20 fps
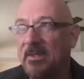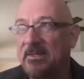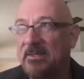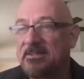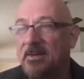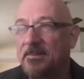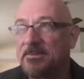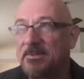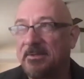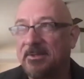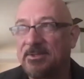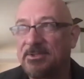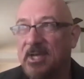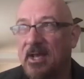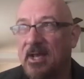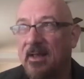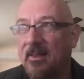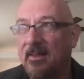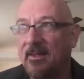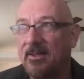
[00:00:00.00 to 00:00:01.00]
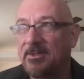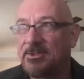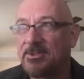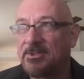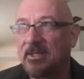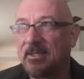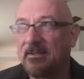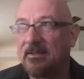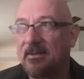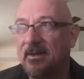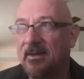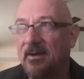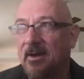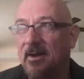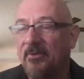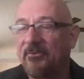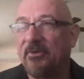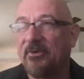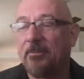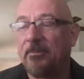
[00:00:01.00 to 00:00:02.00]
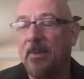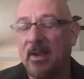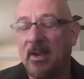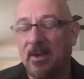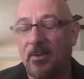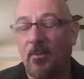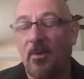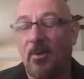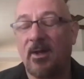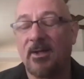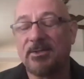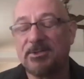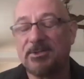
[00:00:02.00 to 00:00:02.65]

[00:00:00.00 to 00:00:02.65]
is up to the challenge, and I'll sit back and watch.